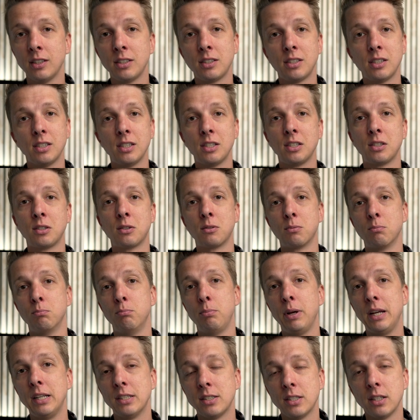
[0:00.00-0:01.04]
this is
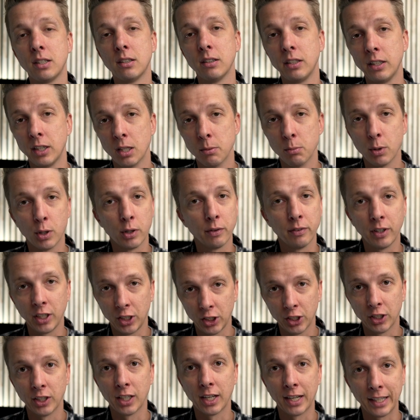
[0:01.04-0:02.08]
basically the
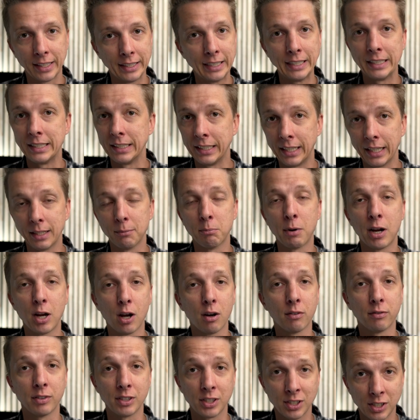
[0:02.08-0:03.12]
motivation that I need to get my
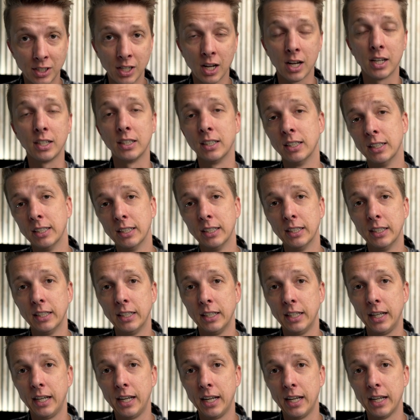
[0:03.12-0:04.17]
office done.
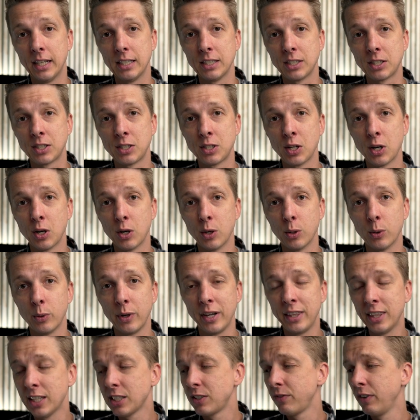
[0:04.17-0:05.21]
And so
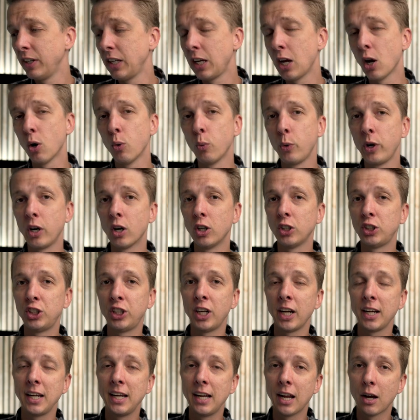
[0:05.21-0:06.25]
in this video, we are
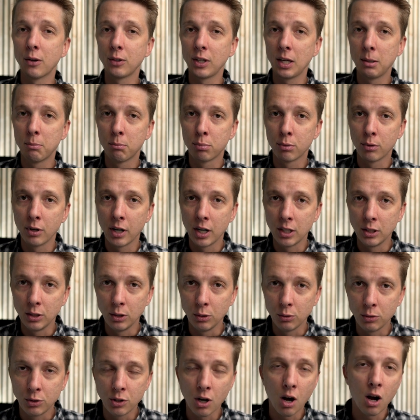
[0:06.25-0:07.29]
checking out a brand
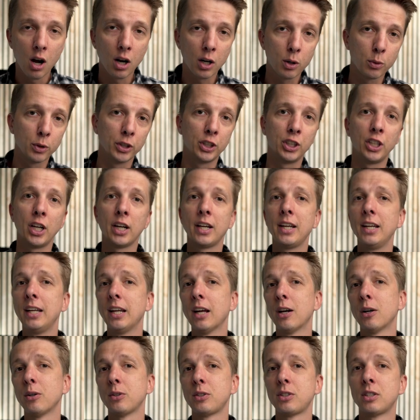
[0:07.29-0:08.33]
new dock. We're
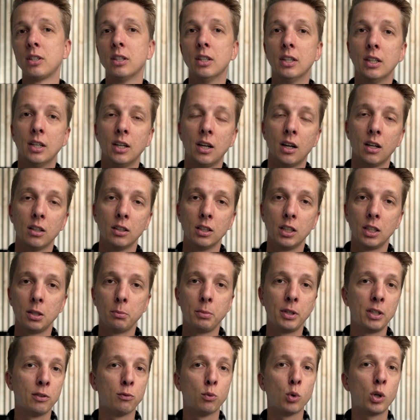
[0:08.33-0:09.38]
checking out a little
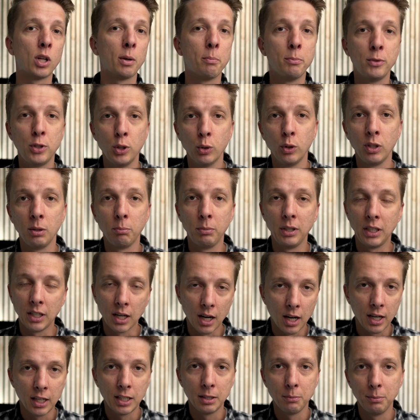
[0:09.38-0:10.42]
bit of what I'm doing
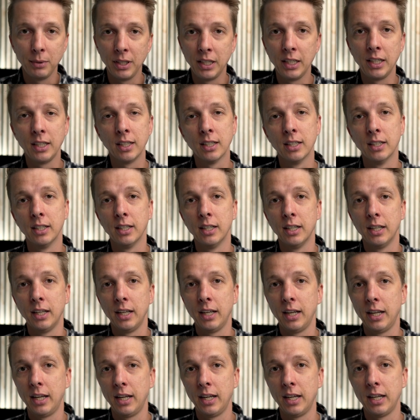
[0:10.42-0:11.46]
behind me.
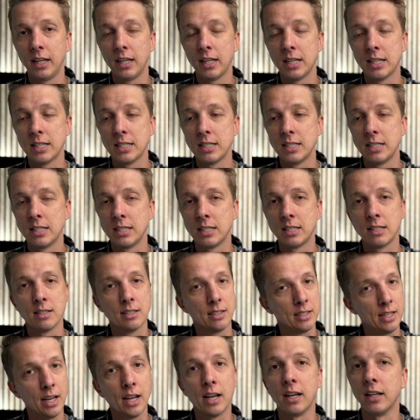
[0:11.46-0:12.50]
And
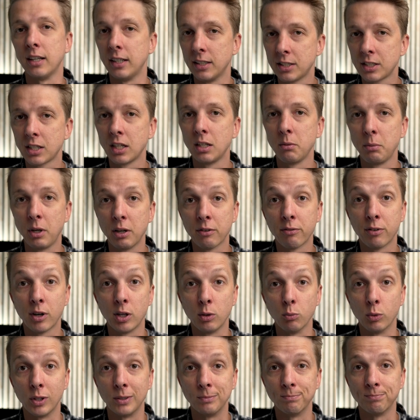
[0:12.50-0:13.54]
yeah, it's gonna be a
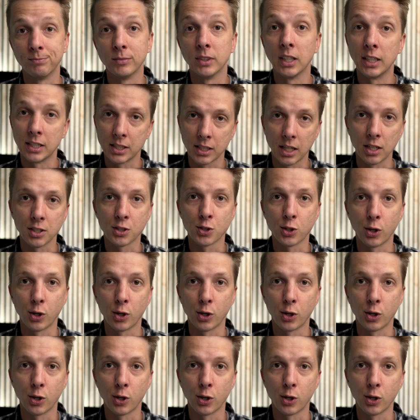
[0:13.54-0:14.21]
fun one. Let's get